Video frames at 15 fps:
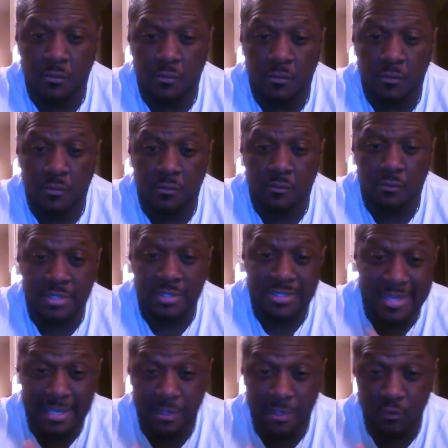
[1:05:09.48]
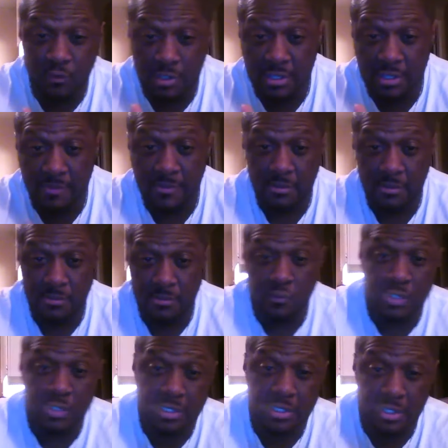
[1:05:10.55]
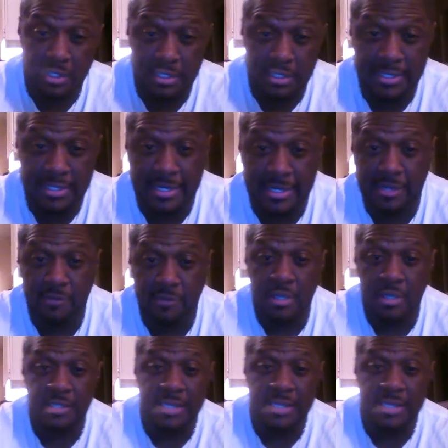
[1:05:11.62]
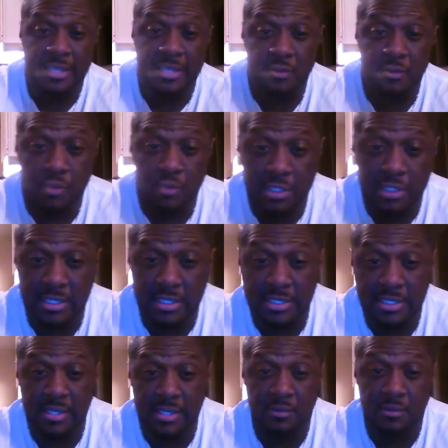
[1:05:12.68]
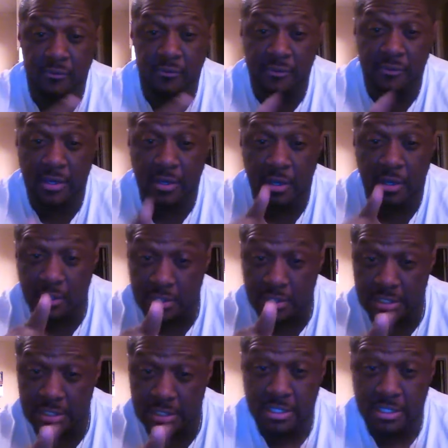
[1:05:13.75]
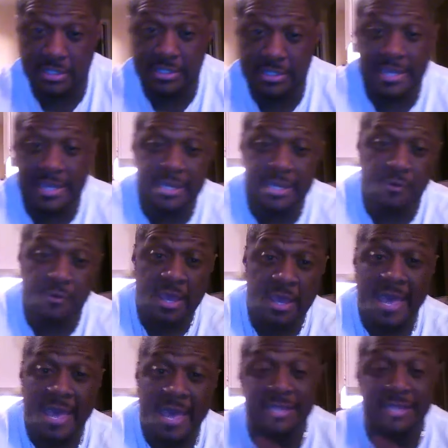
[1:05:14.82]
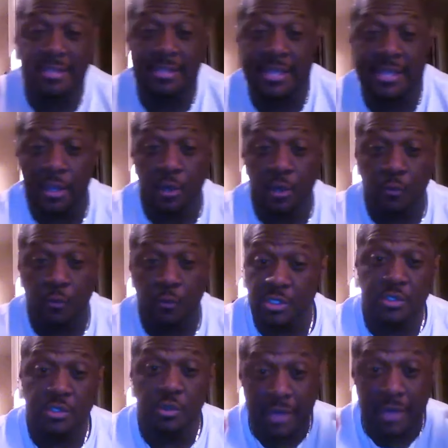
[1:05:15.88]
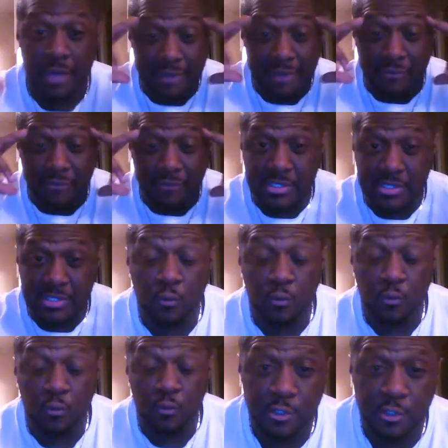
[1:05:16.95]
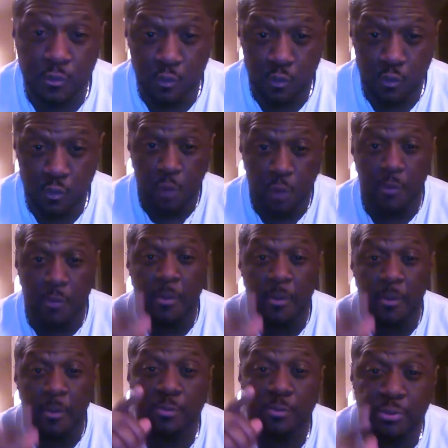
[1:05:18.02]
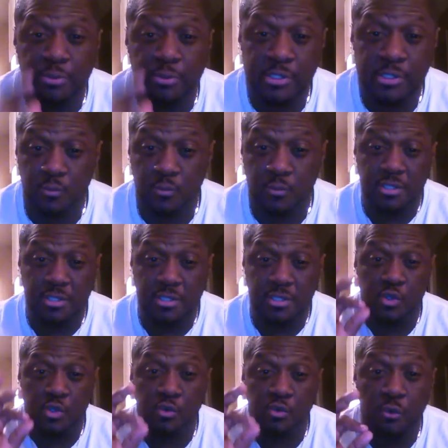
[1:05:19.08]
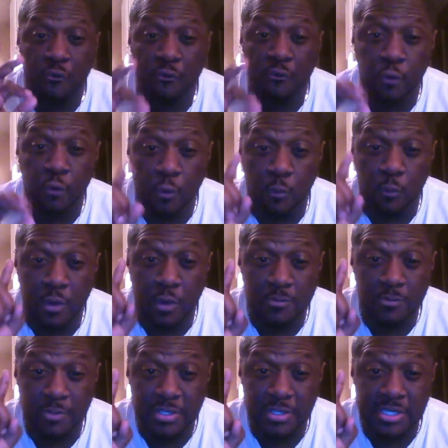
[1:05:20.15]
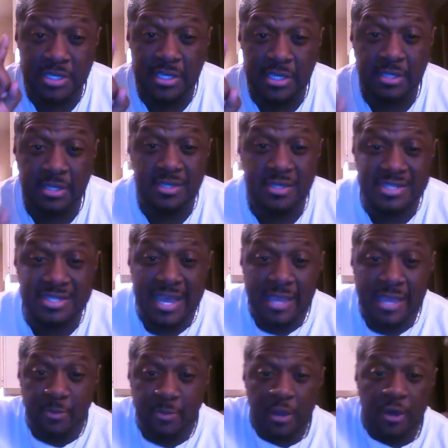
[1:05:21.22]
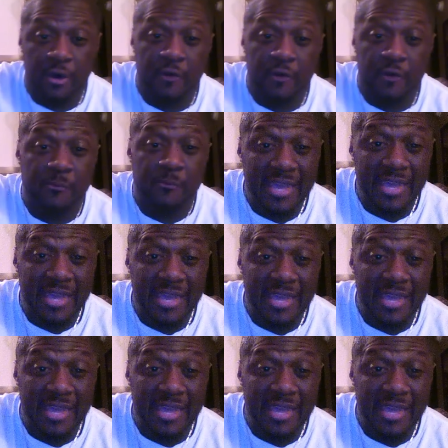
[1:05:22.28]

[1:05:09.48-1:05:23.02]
But the hate on Kemet, you need to cut that out. The hate on Khenti-hen-nefer, you need to cut that out. Acting like we should know every single ritual when most priests went to school for one particular type of method.